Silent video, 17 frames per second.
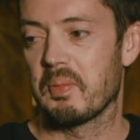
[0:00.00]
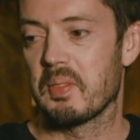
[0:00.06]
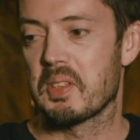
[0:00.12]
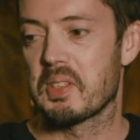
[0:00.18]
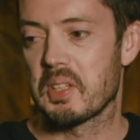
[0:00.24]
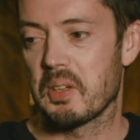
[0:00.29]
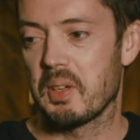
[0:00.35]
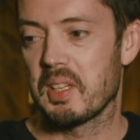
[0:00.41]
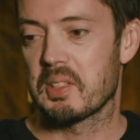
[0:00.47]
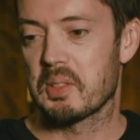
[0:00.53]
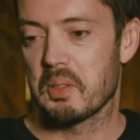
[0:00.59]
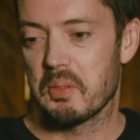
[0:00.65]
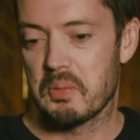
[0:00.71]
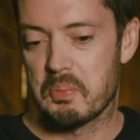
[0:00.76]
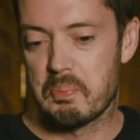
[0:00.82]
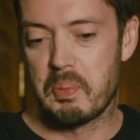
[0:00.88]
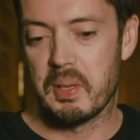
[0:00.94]
So it sort
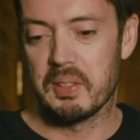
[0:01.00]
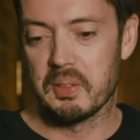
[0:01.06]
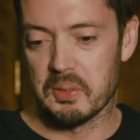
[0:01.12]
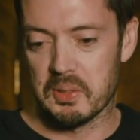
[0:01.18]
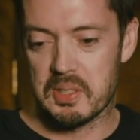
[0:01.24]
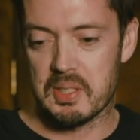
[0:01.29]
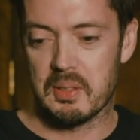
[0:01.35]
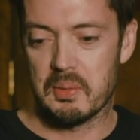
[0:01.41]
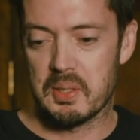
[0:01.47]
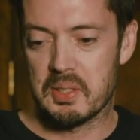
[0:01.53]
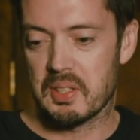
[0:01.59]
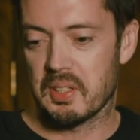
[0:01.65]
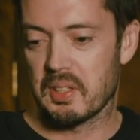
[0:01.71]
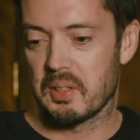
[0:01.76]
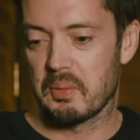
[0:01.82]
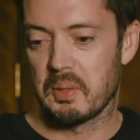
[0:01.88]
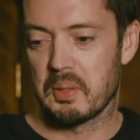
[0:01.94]
of builds. So we
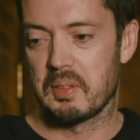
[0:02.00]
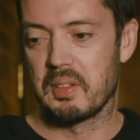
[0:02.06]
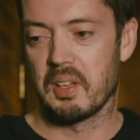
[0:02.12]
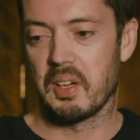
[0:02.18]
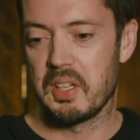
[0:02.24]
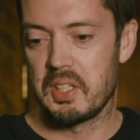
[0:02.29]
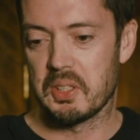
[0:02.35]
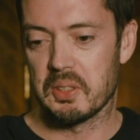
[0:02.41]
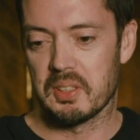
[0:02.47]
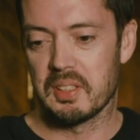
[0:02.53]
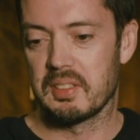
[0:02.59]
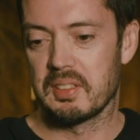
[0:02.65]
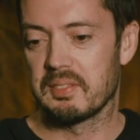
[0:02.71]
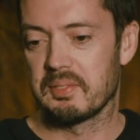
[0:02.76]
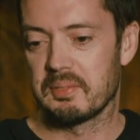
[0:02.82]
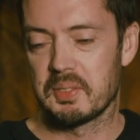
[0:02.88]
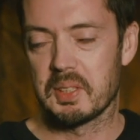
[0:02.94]
started with Nigel
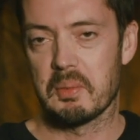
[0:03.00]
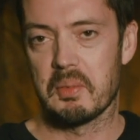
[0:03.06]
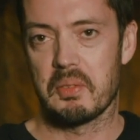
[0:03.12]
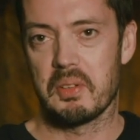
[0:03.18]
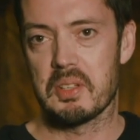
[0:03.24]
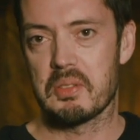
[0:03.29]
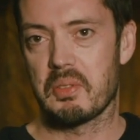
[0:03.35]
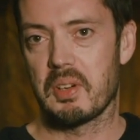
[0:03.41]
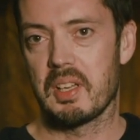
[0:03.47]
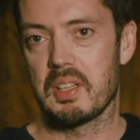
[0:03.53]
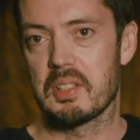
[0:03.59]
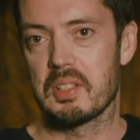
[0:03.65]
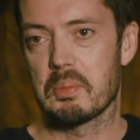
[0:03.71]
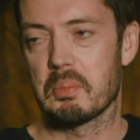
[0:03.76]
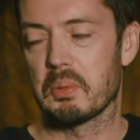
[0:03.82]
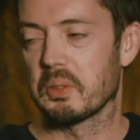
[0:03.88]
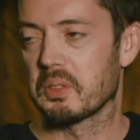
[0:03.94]
and some of his
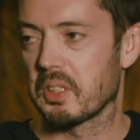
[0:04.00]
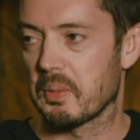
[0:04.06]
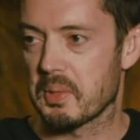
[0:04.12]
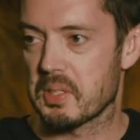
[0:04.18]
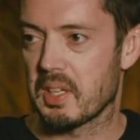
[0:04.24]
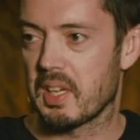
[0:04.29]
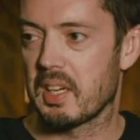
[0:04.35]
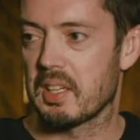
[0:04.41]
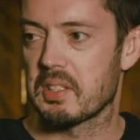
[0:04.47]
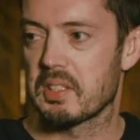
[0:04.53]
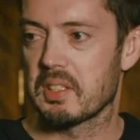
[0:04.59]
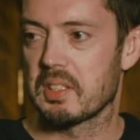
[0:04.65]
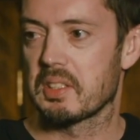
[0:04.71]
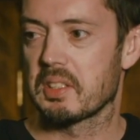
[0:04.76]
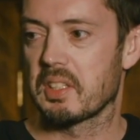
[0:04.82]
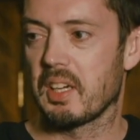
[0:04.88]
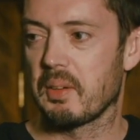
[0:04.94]
friends. Paul Thomas
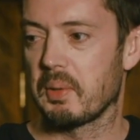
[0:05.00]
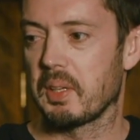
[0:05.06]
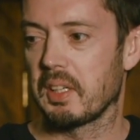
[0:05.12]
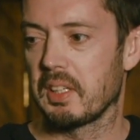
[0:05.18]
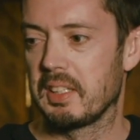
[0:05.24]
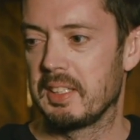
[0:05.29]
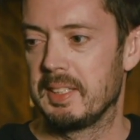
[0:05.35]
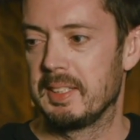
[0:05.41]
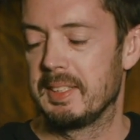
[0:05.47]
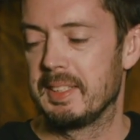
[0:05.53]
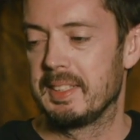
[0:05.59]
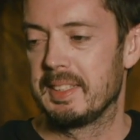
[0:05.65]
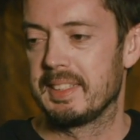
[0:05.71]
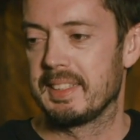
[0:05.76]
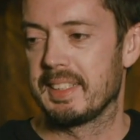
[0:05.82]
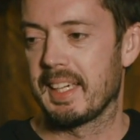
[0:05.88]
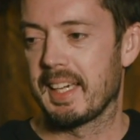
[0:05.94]
Anderson is coming.
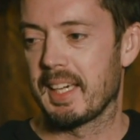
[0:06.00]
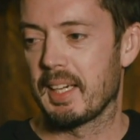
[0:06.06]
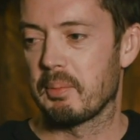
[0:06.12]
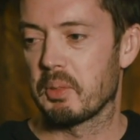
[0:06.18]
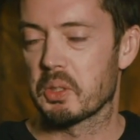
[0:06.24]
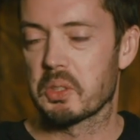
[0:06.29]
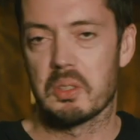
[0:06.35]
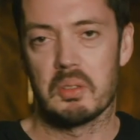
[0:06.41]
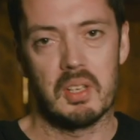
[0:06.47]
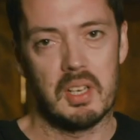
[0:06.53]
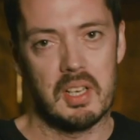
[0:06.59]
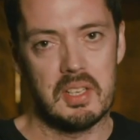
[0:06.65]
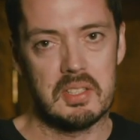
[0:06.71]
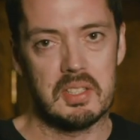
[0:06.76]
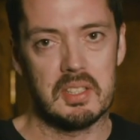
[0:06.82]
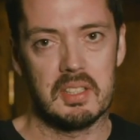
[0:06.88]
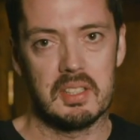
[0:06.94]
Oscar
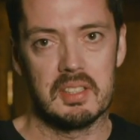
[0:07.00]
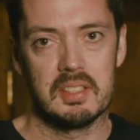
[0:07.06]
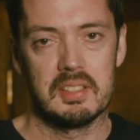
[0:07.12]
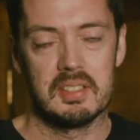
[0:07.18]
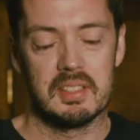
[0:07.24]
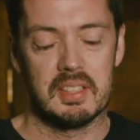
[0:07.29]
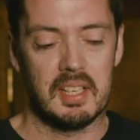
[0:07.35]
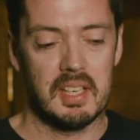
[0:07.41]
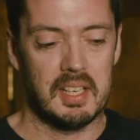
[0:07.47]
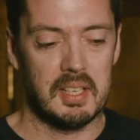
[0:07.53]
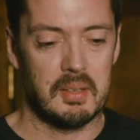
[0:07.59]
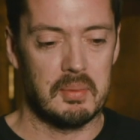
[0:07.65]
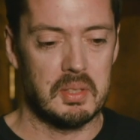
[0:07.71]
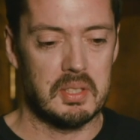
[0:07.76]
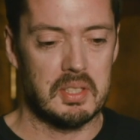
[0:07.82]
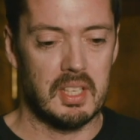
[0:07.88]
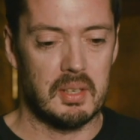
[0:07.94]
Isaac
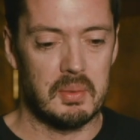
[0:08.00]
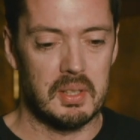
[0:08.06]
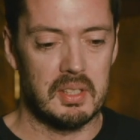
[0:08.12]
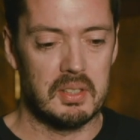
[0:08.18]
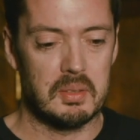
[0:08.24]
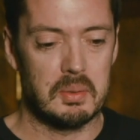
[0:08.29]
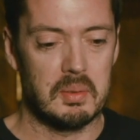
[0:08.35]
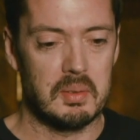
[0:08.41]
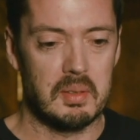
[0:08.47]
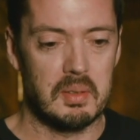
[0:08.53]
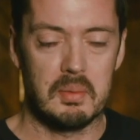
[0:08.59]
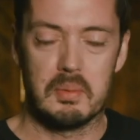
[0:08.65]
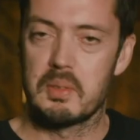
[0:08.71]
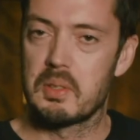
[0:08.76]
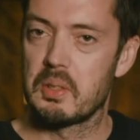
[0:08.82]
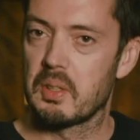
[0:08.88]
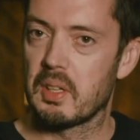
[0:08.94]
is coming. He's the
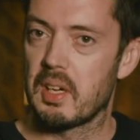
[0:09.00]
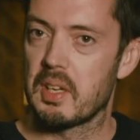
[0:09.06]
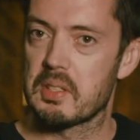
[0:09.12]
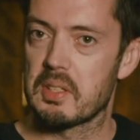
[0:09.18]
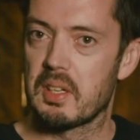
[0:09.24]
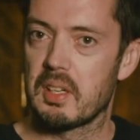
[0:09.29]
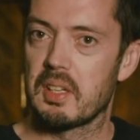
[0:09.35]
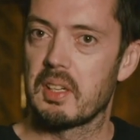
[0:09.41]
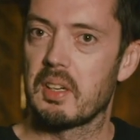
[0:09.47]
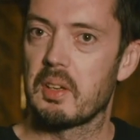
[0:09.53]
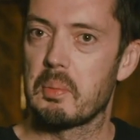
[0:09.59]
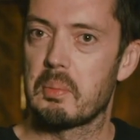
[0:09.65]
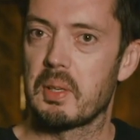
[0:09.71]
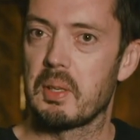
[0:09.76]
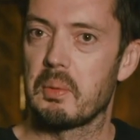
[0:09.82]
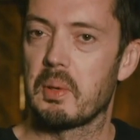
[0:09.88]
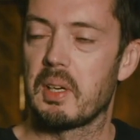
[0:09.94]
two guys that I know
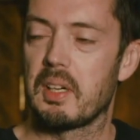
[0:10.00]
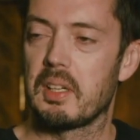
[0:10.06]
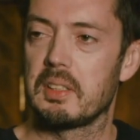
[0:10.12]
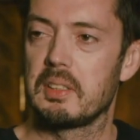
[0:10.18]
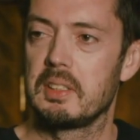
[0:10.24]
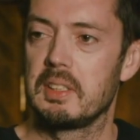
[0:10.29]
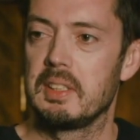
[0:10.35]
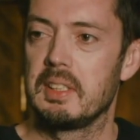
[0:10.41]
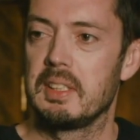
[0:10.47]
pretty well.